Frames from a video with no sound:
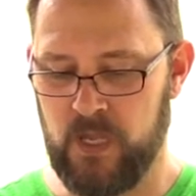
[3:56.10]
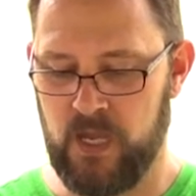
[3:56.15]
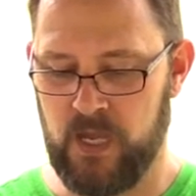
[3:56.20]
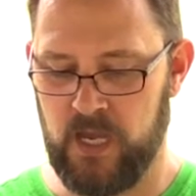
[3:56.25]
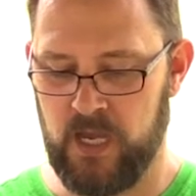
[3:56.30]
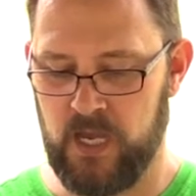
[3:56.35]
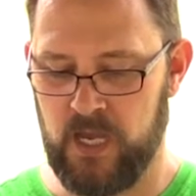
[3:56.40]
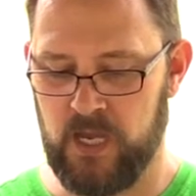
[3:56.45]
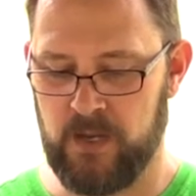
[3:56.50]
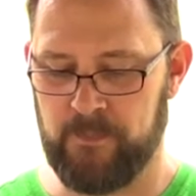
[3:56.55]

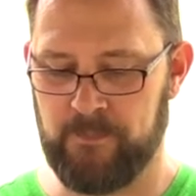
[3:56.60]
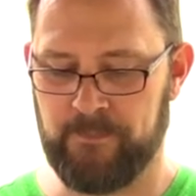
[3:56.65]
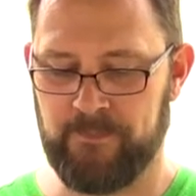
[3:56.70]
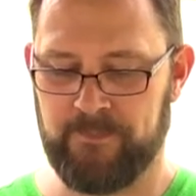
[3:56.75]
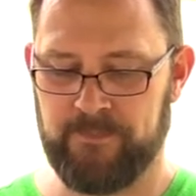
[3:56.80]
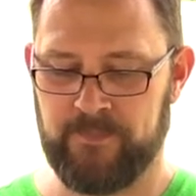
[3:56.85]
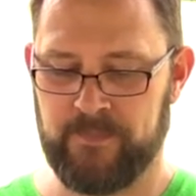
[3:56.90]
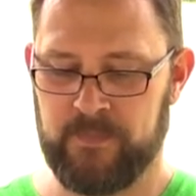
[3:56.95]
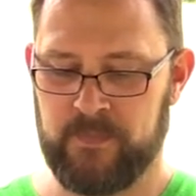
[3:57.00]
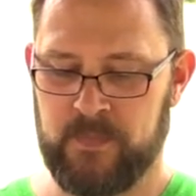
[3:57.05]

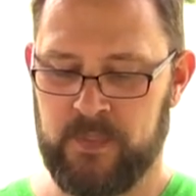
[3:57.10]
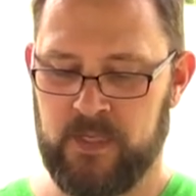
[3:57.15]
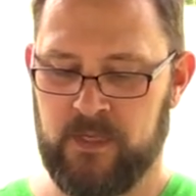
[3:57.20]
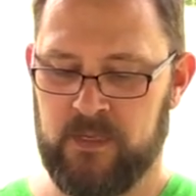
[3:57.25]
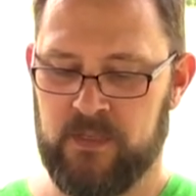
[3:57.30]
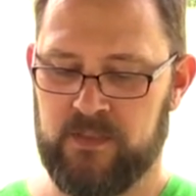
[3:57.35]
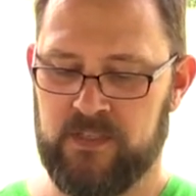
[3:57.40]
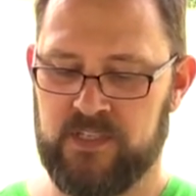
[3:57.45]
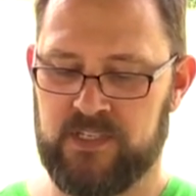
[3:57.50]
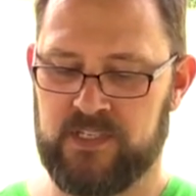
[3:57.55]

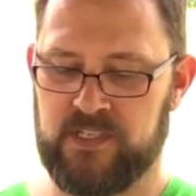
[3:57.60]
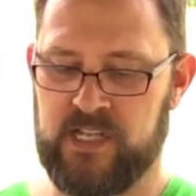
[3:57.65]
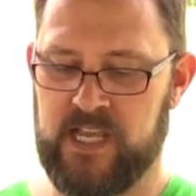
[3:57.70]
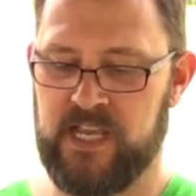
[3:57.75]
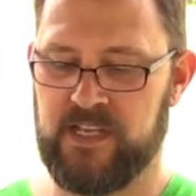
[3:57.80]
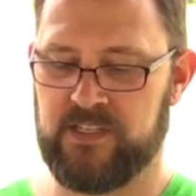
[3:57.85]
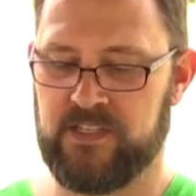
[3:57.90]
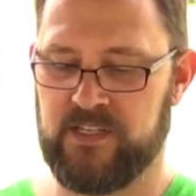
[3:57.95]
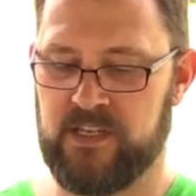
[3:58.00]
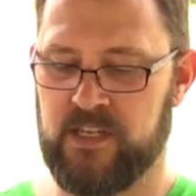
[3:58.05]
this
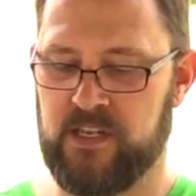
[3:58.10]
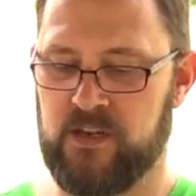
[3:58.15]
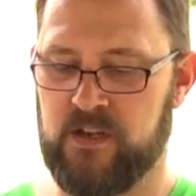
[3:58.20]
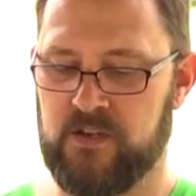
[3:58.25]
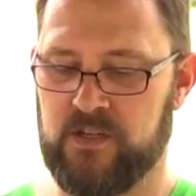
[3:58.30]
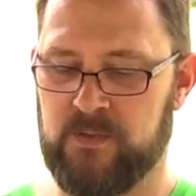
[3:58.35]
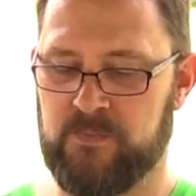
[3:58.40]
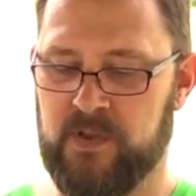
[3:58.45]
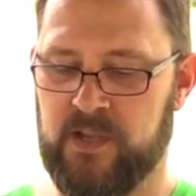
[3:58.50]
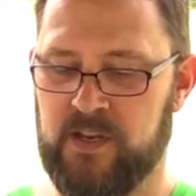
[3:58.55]
slides in
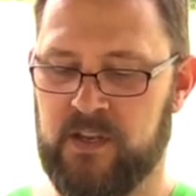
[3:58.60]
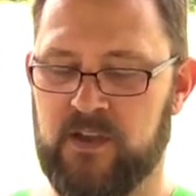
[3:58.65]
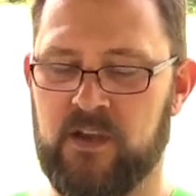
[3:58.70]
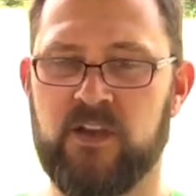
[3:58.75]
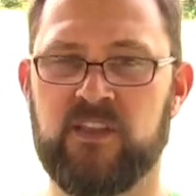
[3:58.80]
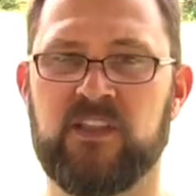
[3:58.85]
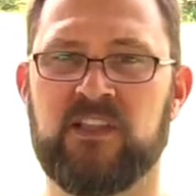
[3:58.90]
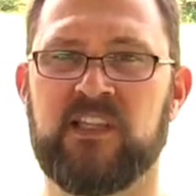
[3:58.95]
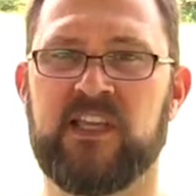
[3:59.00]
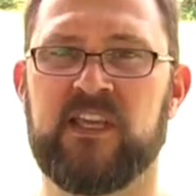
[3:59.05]
here depending
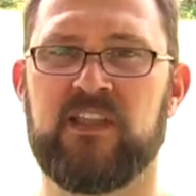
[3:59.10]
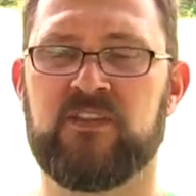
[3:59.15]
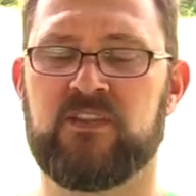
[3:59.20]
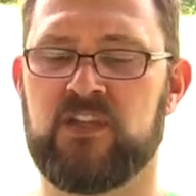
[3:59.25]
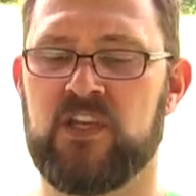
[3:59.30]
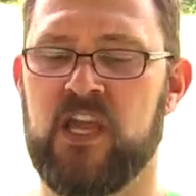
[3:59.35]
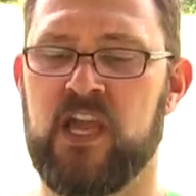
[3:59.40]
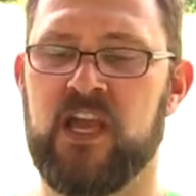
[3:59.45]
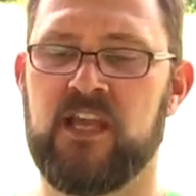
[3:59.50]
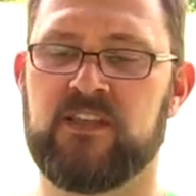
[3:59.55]
on the length
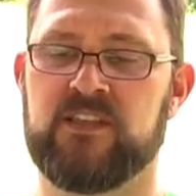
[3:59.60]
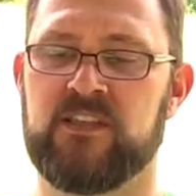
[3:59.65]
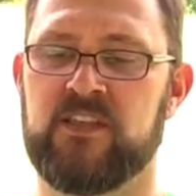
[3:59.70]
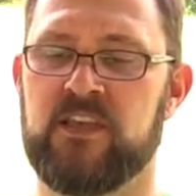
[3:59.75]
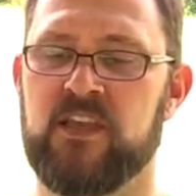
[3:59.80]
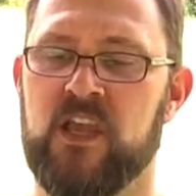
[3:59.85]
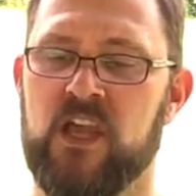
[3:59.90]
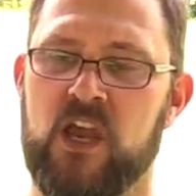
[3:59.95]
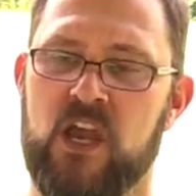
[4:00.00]
chassis.